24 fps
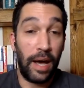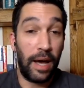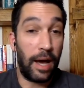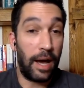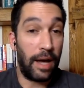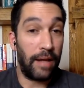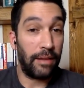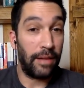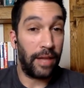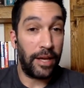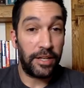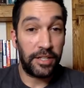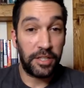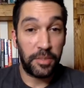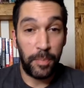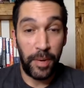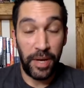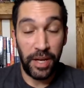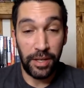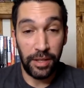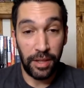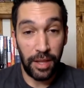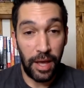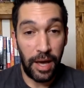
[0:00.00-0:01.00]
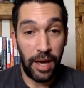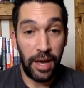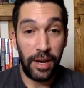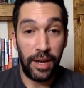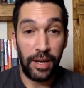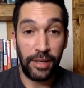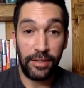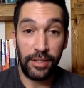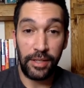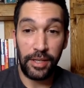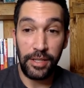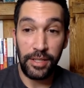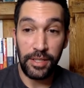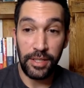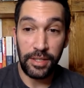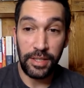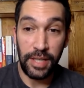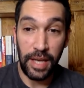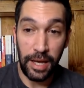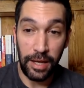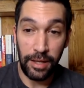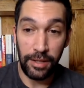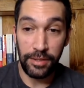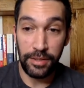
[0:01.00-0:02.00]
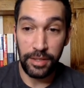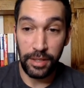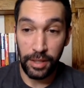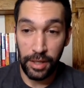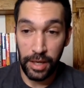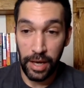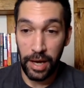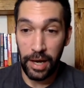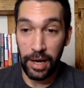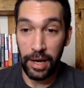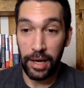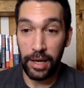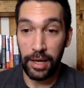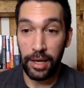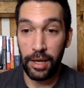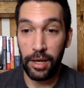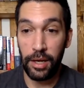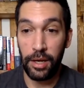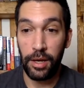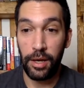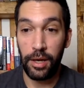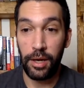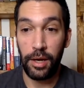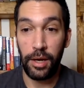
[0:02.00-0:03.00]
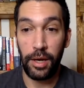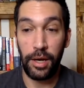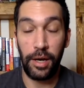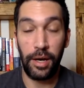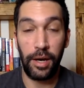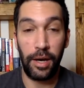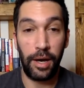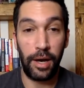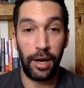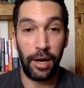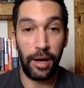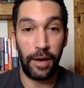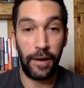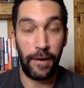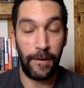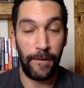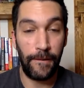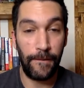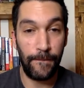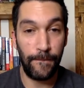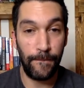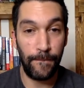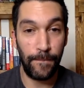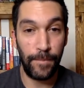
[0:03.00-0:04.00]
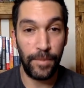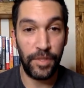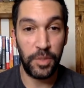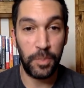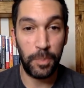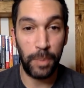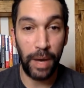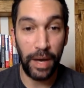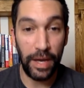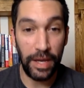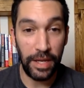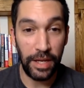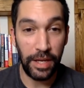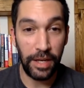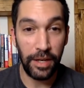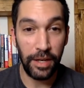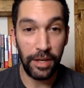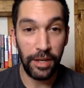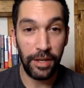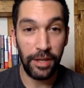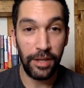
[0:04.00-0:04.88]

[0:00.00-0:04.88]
like Spike a lot. I think he's a talented guy. Spike